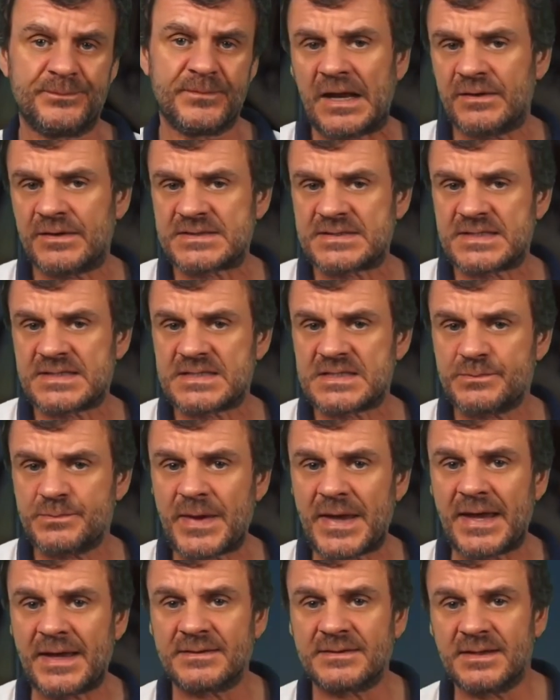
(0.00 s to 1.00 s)
And I
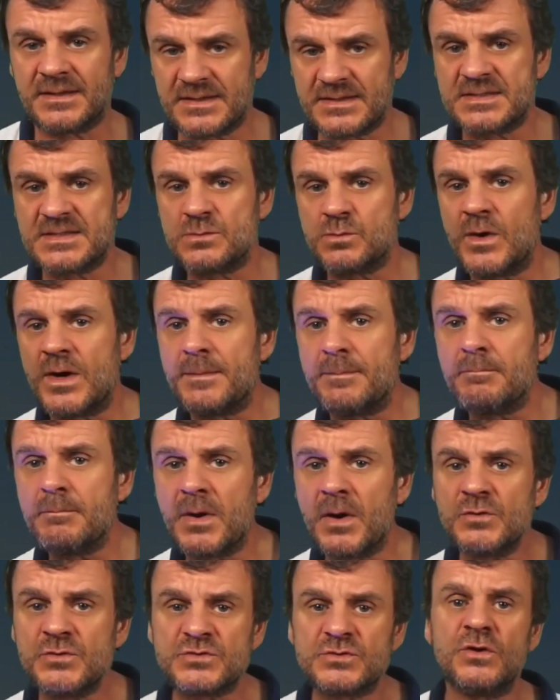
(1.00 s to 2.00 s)
suspect that this is where
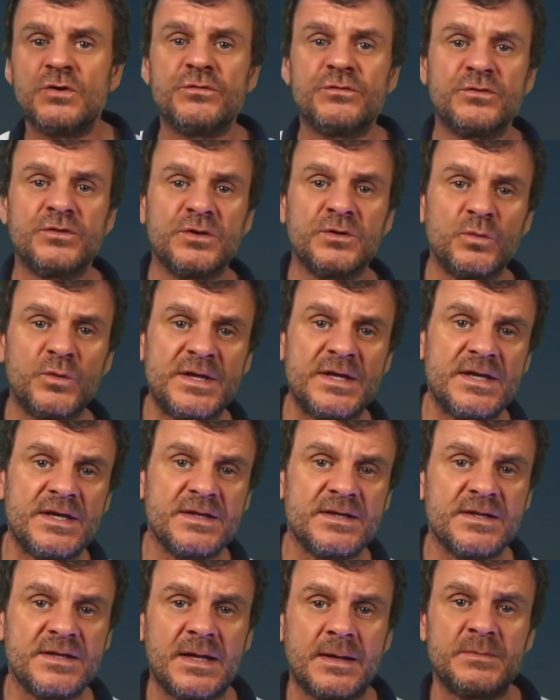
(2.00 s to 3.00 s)
most often we hear
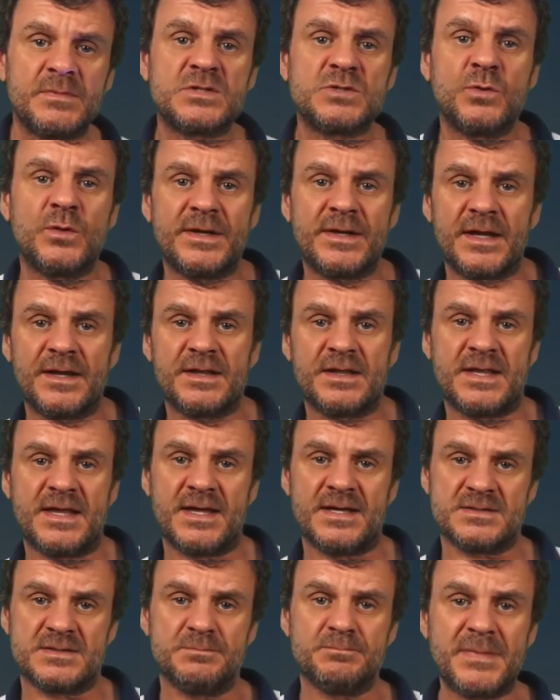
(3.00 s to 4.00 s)
the number
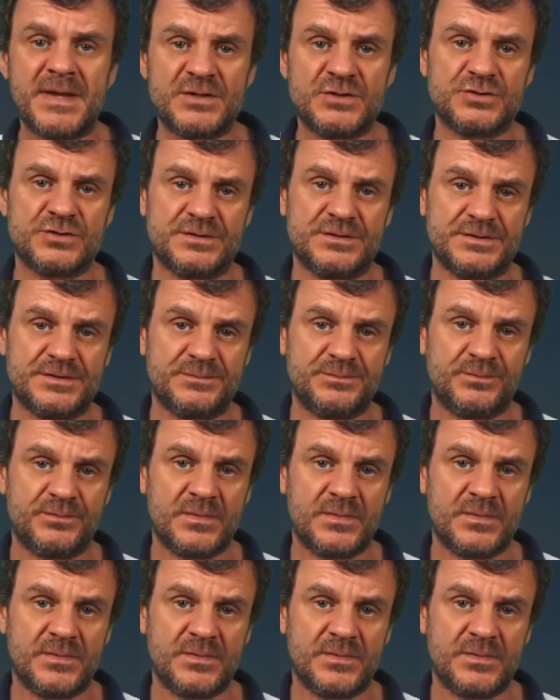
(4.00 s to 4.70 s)
28,000 mentioned.